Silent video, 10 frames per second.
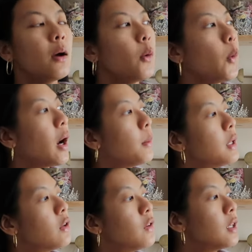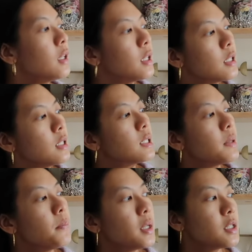Where I'm living is
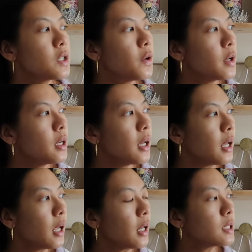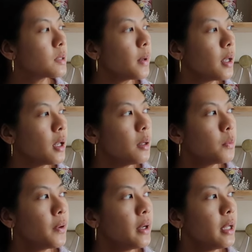Minnesota, and it's been
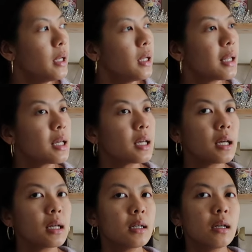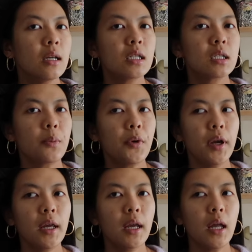pretty like
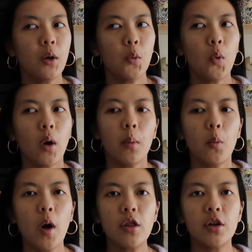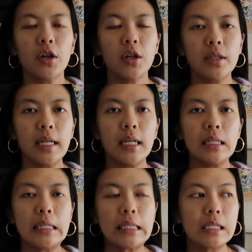spring and warm weather
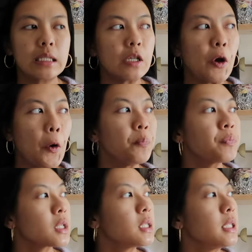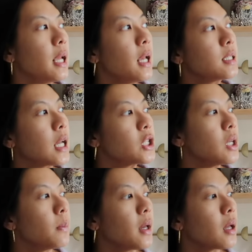lately, so today is
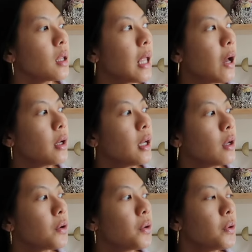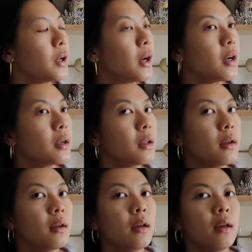actually a bit cloudy and cooler,
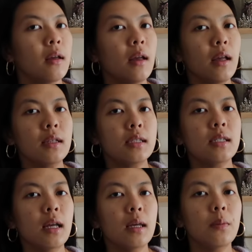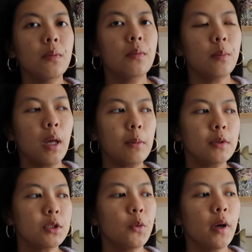hence I am able
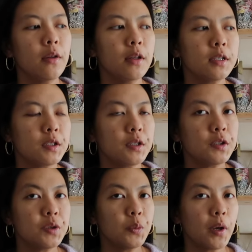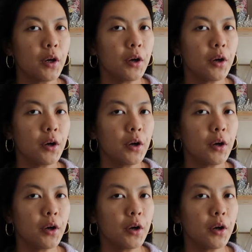to wear this sweater.